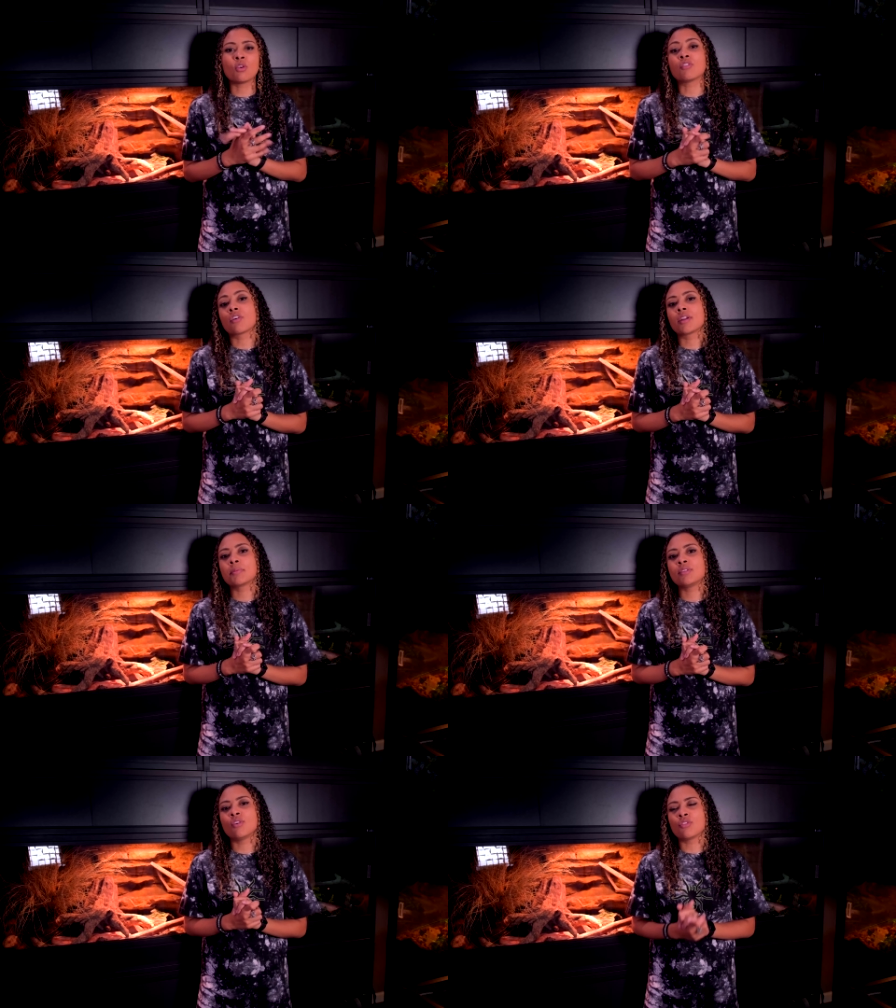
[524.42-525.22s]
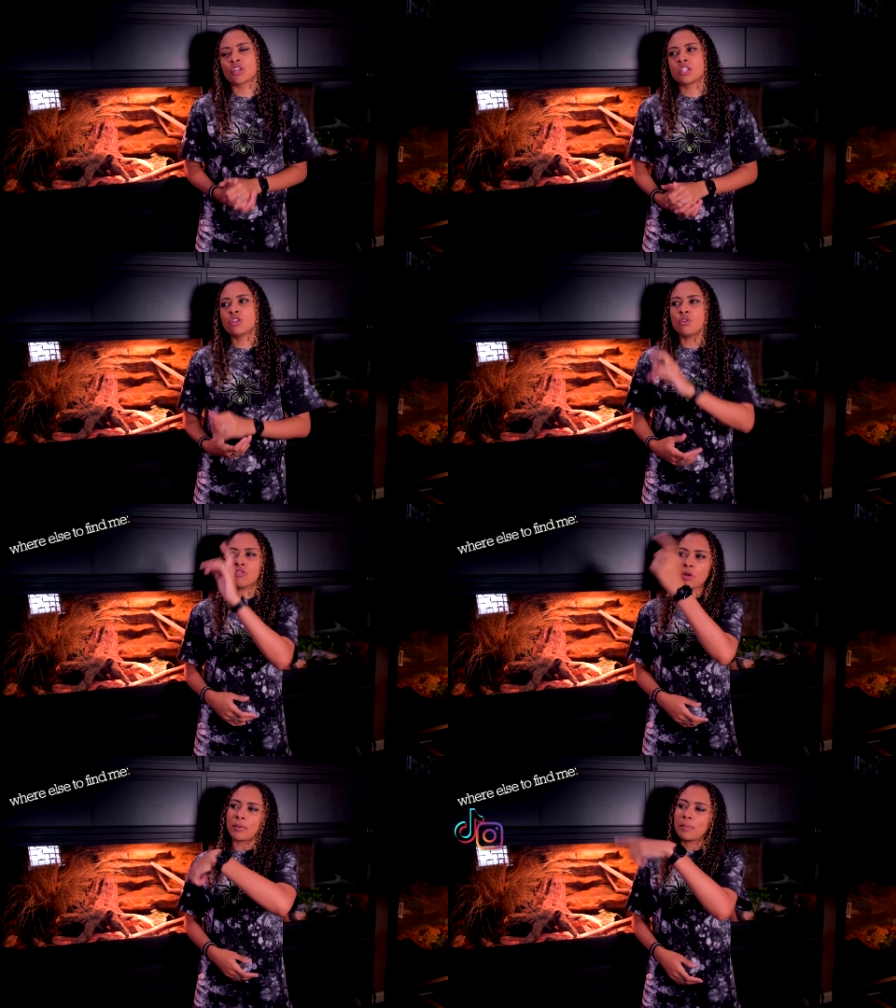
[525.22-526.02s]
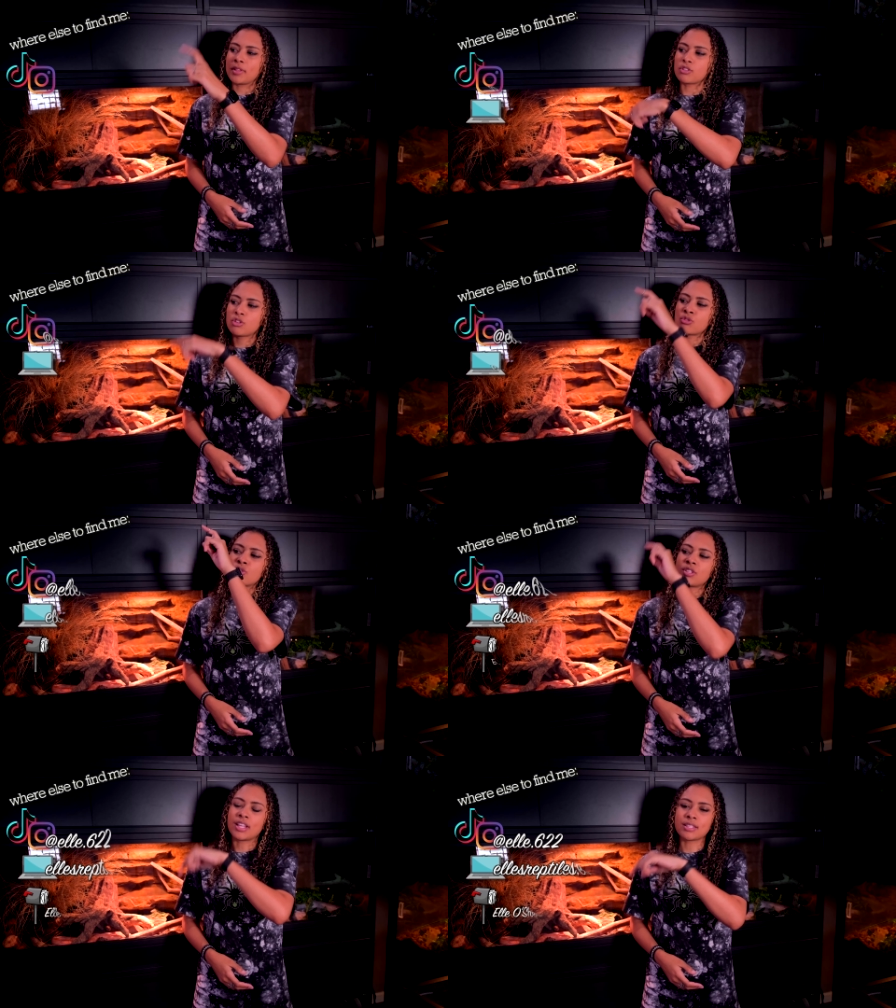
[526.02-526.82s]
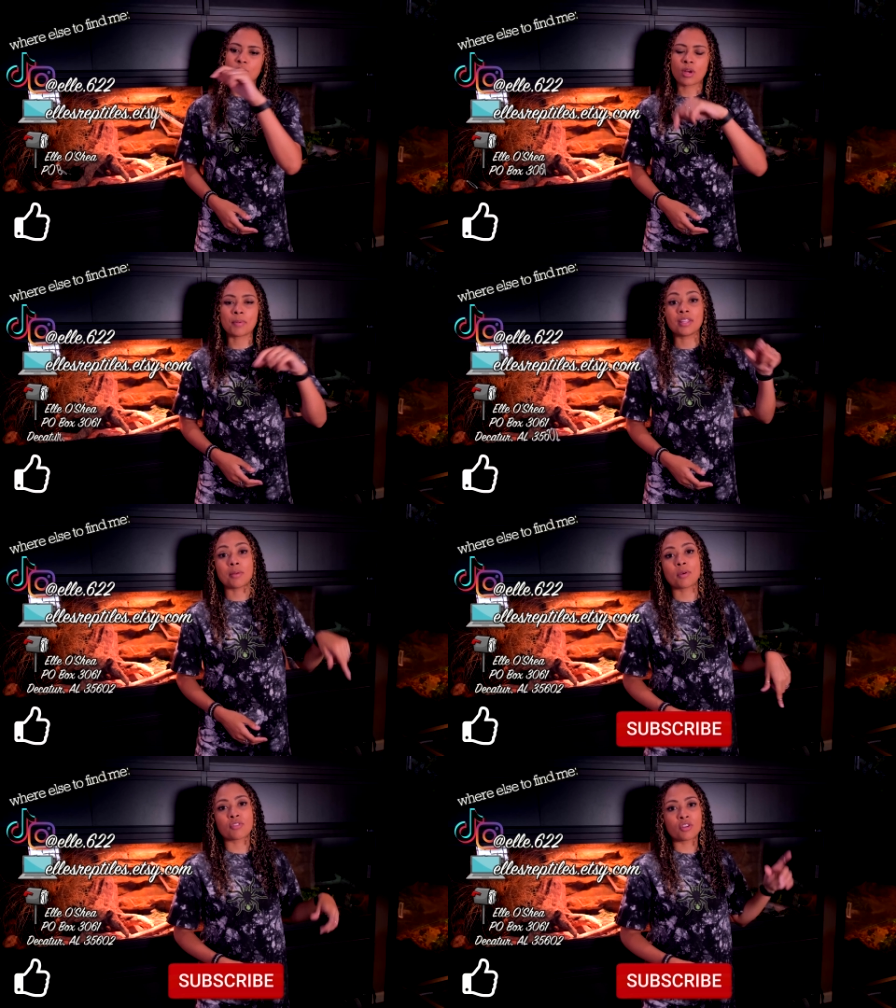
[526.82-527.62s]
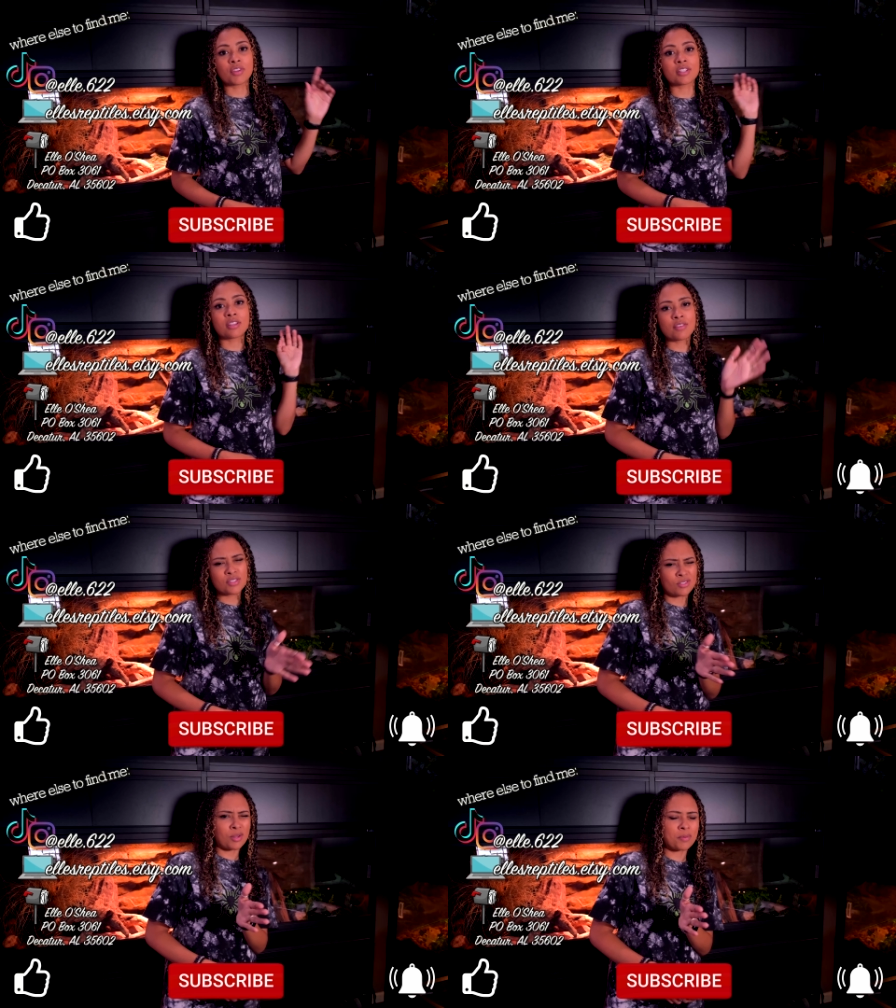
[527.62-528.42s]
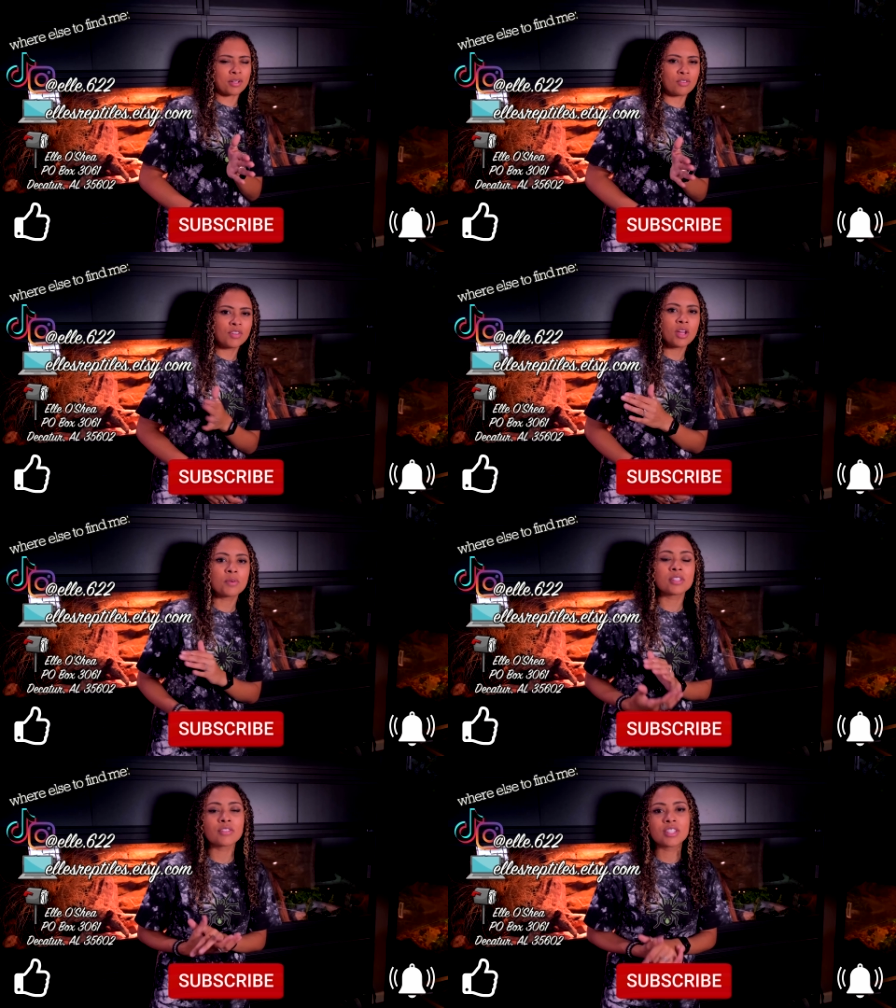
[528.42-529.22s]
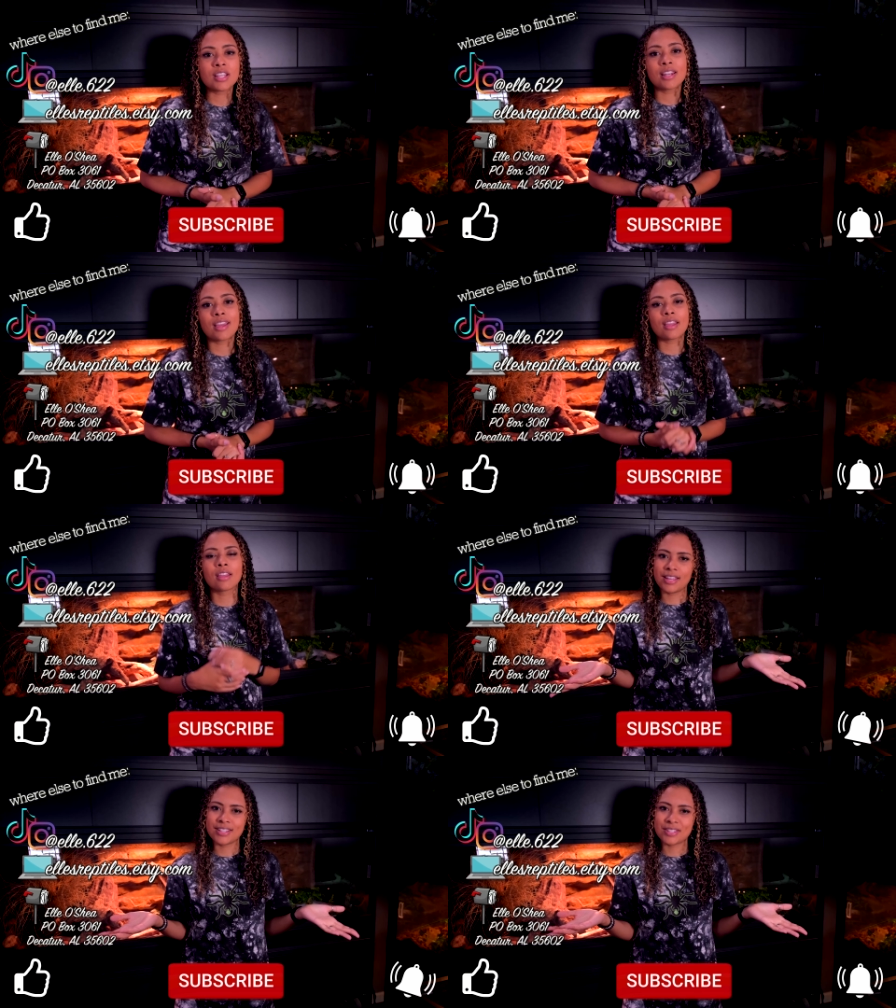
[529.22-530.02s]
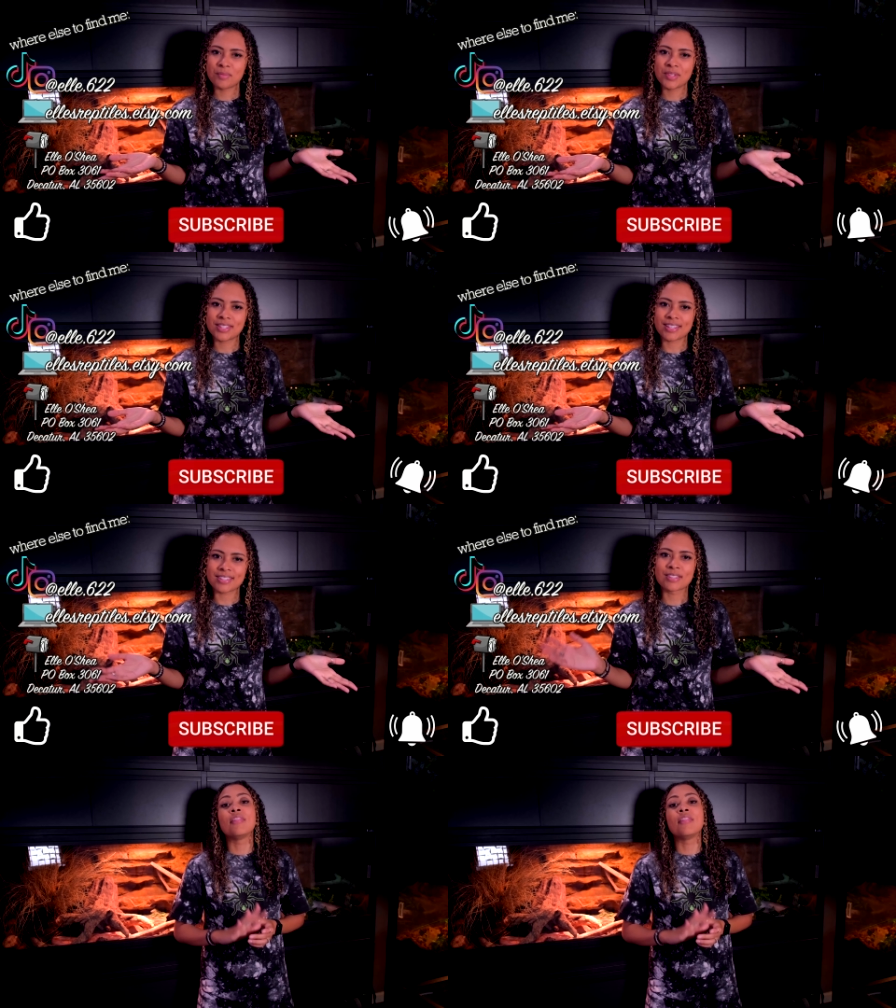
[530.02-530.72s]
have not already, please feel free to follow me on my other socials and like, subscribe, and hit that bell for notifications every single time I put out a new video, which is every Sunday and some Wednesdays.